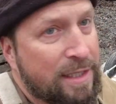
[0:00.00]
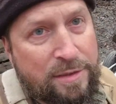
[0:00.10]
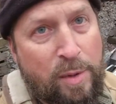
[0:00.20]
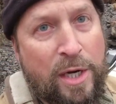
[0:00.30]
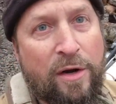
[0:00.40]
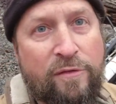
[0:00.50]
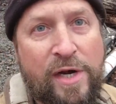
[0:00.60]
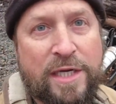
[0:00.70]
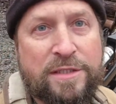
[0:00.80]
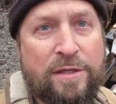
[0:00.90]
just bring it over
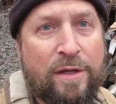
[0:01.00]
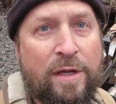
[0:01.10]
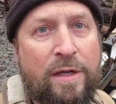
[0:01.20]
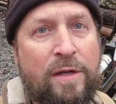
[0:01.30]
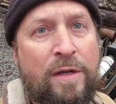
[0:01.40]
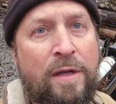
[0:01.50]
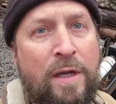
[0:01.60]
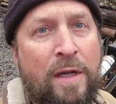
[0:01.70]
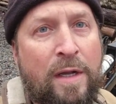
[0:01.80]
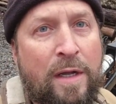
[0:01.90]
next to
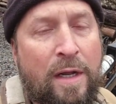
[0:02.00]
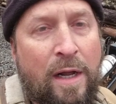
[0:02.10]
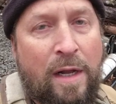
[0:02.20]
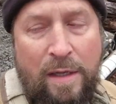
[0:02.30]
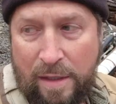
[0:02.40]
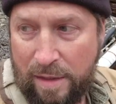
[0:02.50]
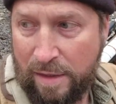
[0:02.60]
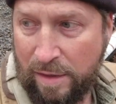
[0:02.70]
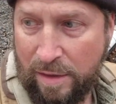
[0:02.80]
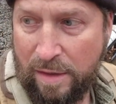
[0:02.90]
the
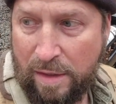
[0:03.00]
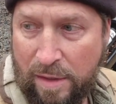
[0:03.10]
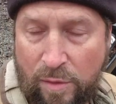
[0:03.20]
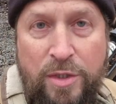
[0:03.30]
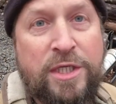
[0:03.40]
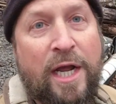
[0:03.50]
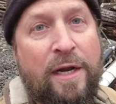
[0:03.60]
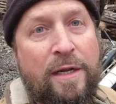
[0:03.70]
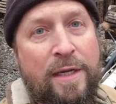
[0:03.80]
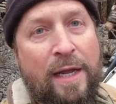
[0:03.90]
woodshed.
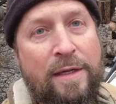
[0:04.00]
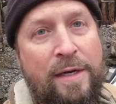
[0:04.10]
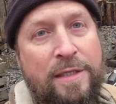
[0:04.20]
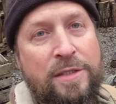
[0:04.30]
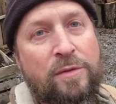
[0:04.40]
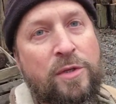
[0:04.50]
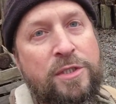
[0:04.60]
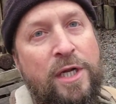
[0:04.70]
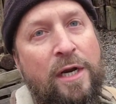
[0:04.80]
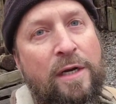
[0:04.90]
Yeah, next to the
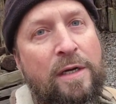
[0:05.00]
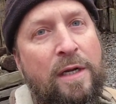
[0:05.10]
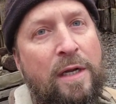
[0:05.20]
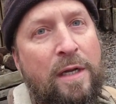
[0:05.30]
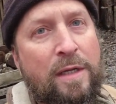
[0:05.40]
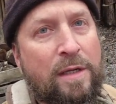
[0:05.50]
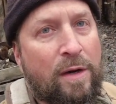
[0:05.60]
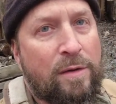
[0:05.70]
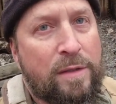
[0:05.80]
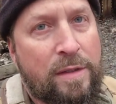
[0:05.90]
woodshed, and
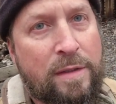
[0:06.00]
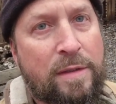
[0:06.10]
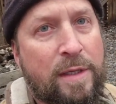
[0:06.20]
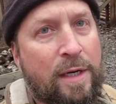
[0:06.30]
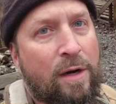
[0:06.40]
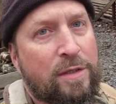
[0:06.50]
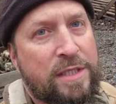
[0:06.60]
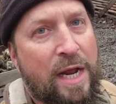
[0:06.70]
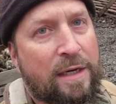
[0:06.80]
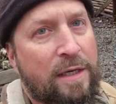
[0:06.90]
get it all
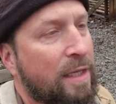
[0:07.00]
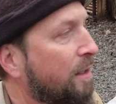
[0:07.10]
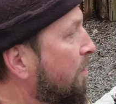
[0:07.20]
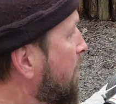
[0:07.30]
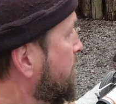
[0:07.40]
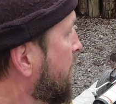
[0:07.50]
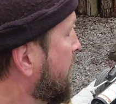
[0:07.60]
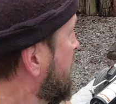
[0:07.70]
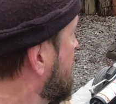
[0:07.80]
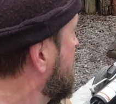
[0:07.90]
stacked later on.
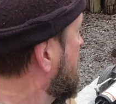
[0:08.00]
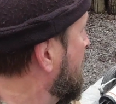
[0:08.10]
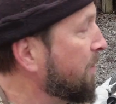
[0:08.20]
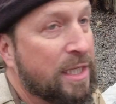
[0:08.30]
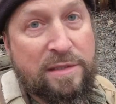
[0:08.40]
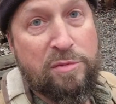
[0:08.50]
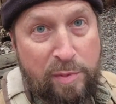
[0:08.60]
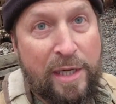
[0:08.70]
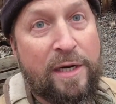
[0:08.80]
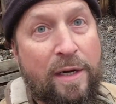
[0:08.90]
But I'm gonna get some
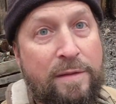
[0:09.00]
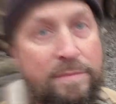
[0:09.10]
splitting done.